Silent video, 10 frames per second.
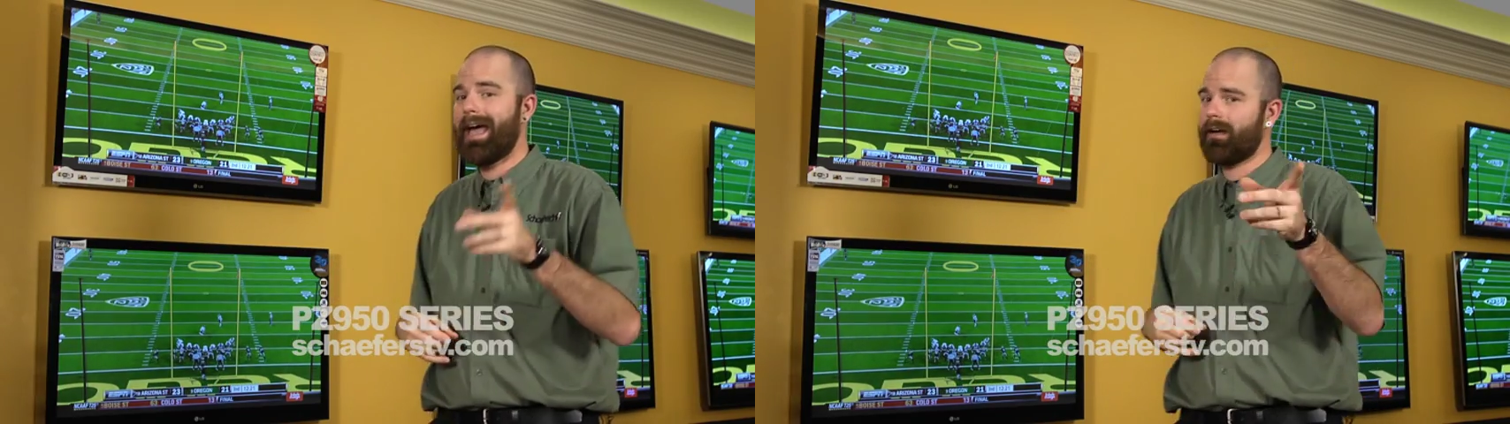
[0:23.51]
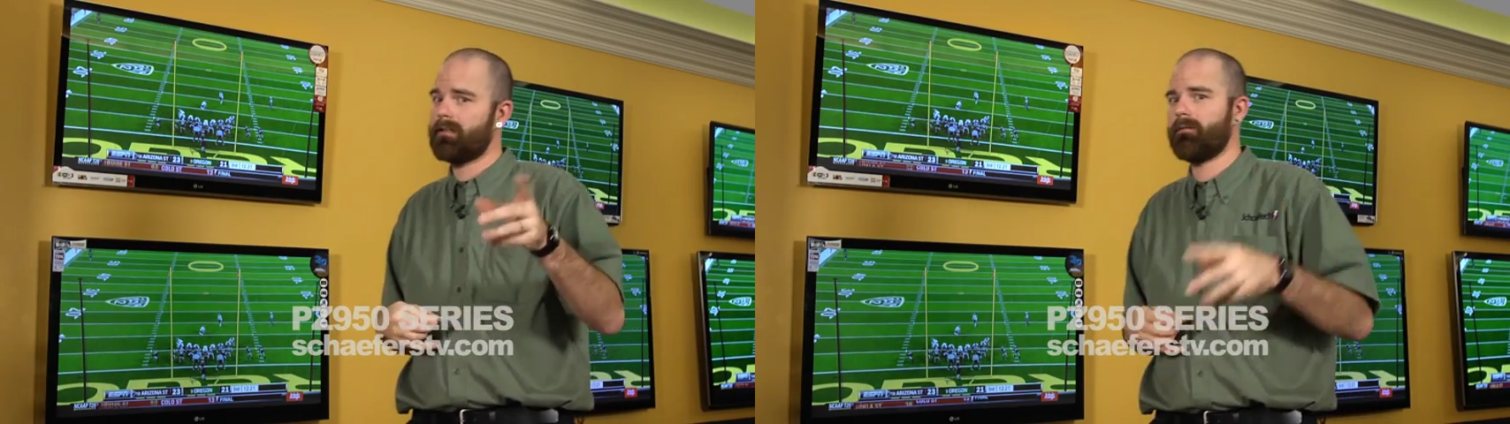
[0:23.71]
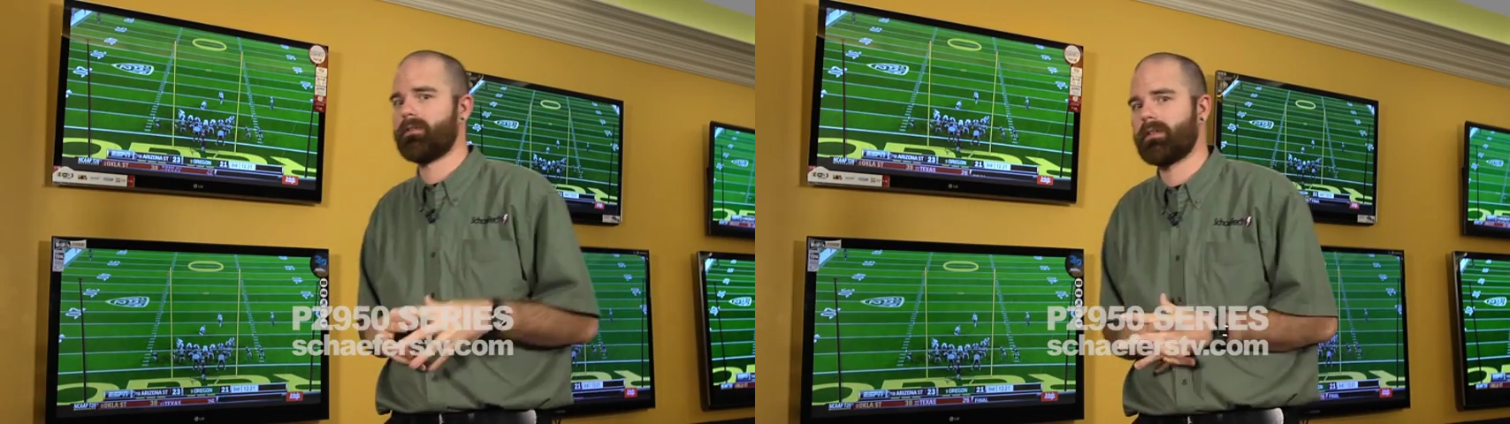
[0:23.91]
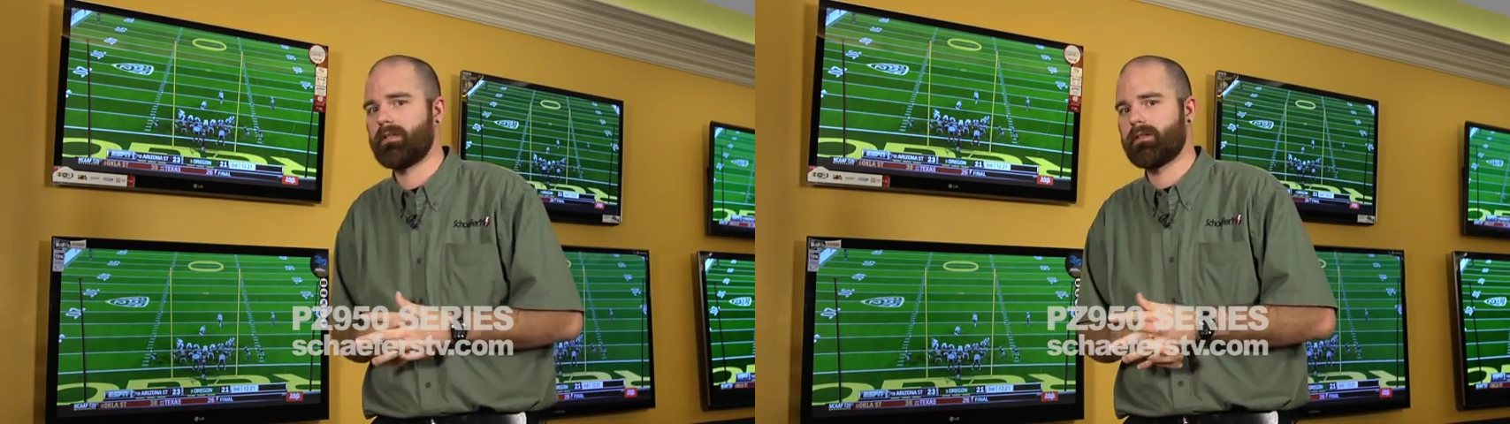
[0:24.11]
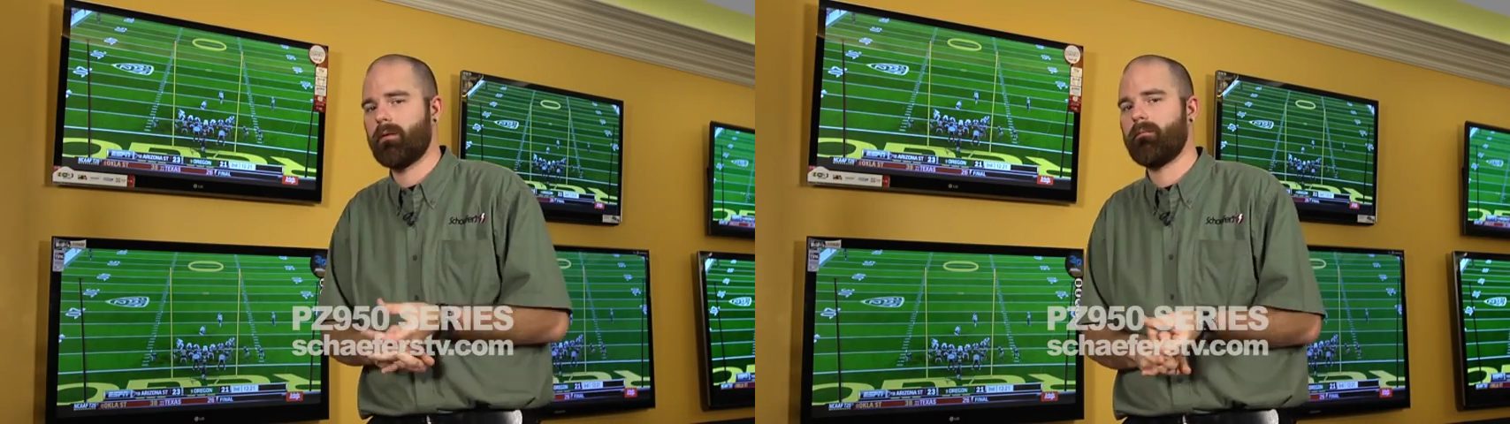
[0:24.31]
active
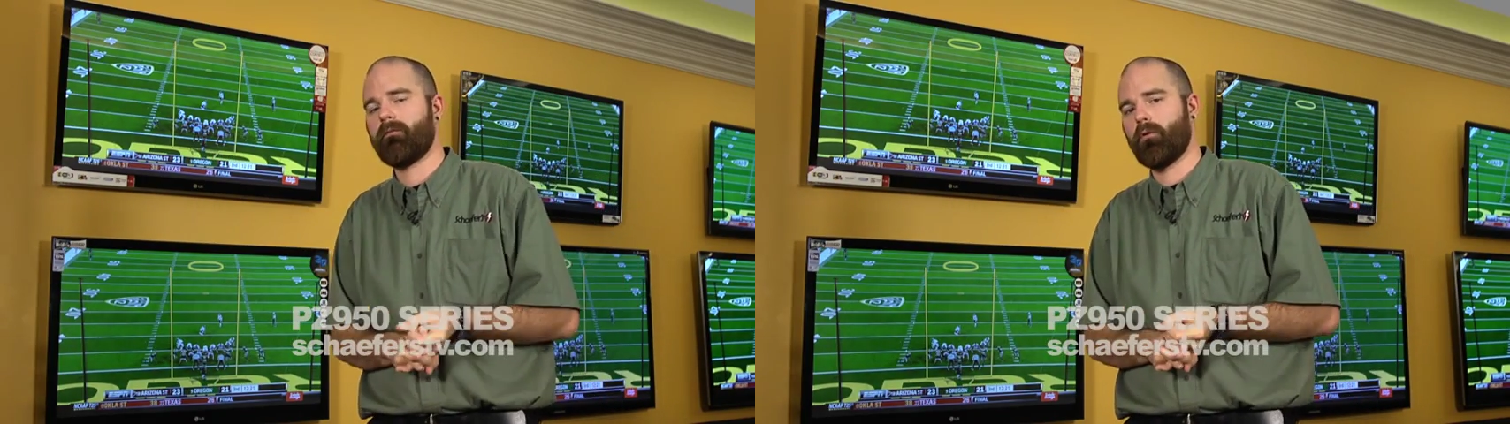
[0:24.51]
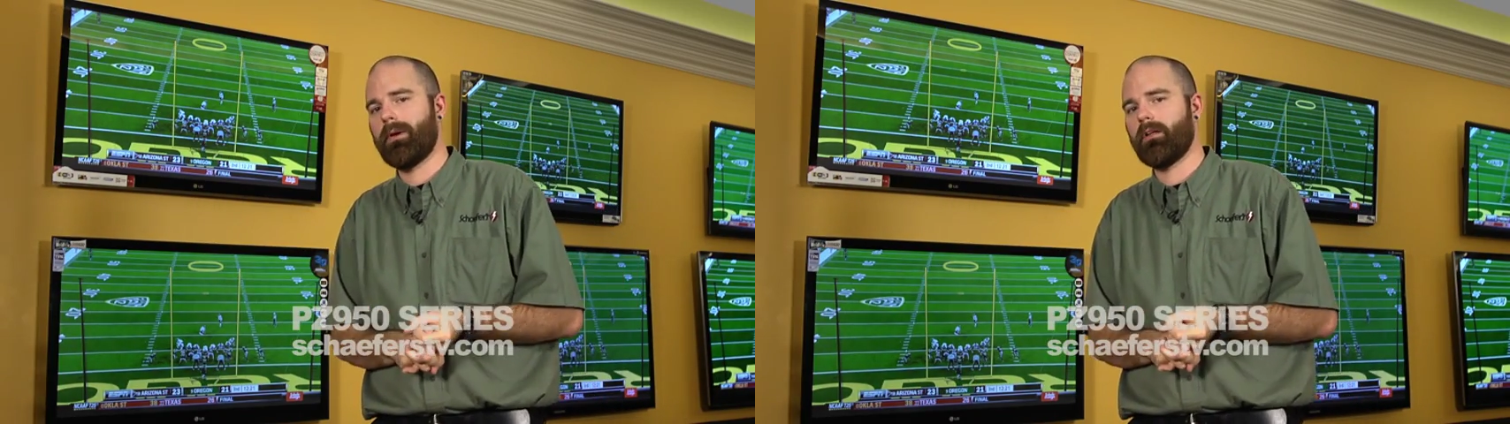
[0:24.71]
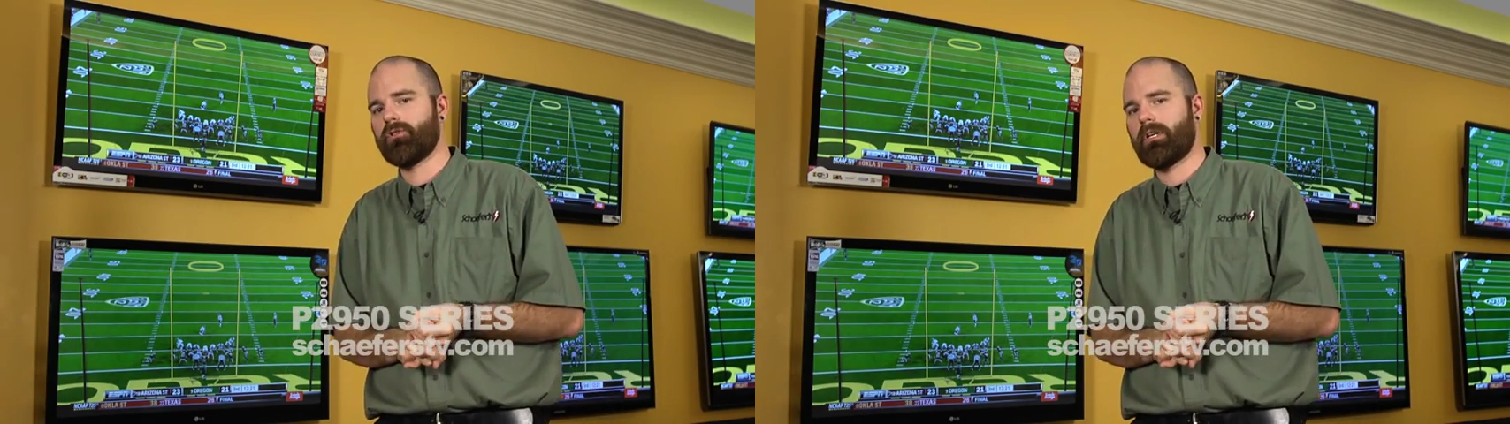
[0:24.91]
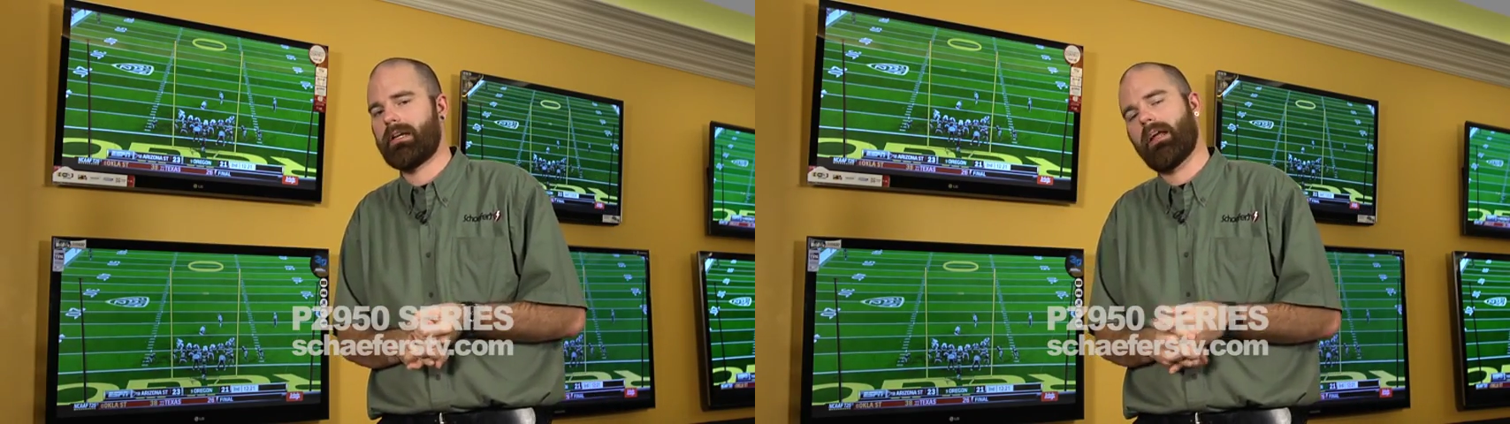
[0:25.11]
system from LG.